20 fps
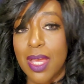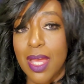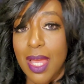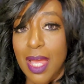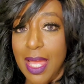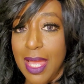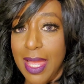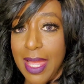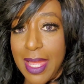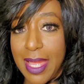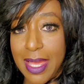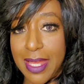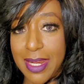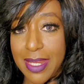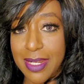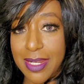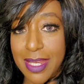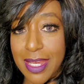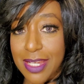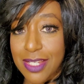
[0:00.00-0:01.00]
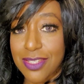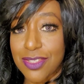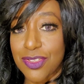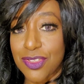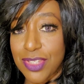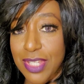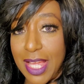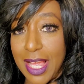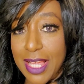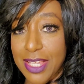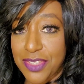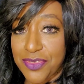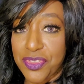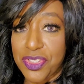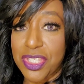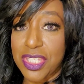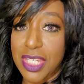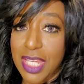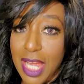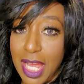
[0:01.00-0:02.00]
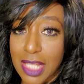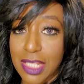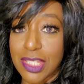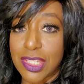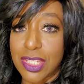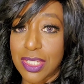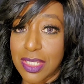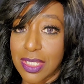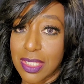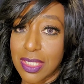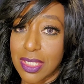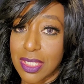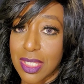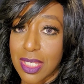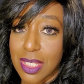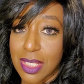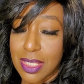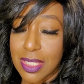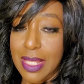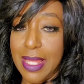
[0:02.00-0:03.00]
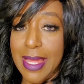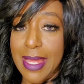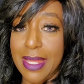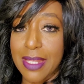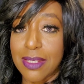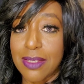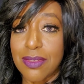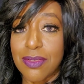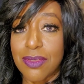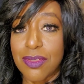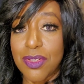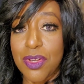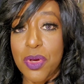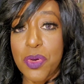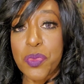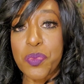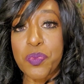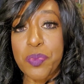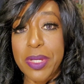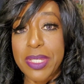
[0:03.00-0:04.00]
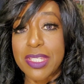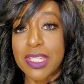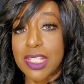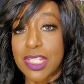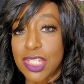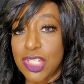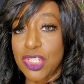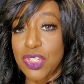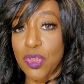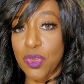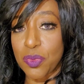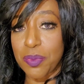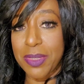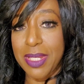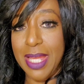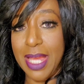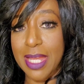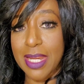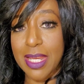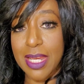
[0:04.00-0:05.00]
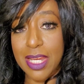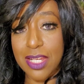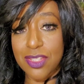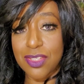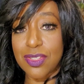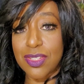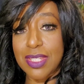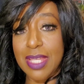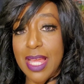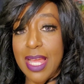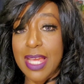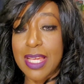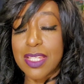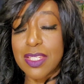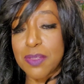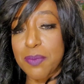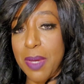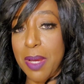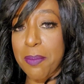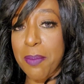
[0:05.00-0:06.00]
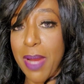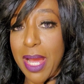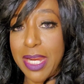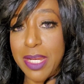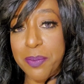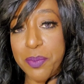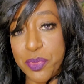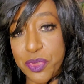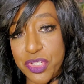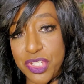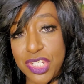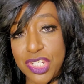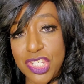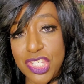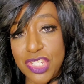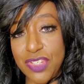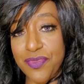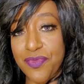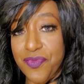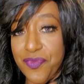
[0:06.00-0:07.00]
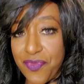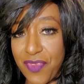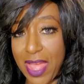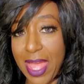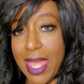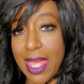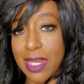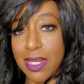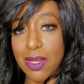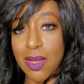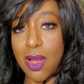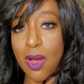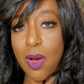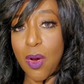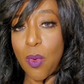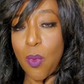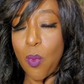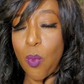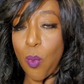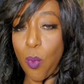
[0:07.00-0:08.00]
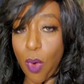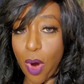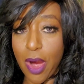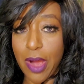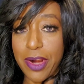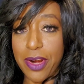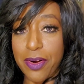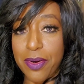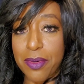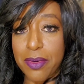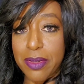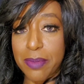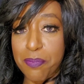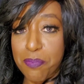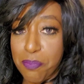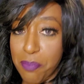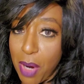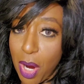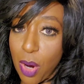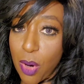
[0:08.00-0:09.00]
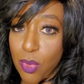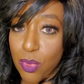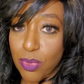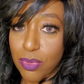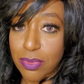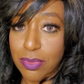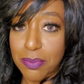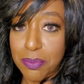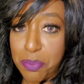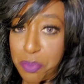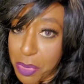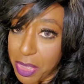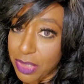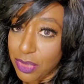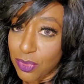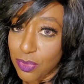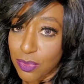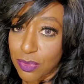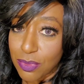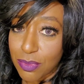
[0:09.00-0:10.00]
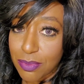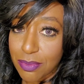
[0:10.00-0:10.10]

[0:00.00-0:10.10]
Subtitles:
I had an exercise physiologist that, basically showed me how to exercise, my body percentage in fat, water, bone, muscle.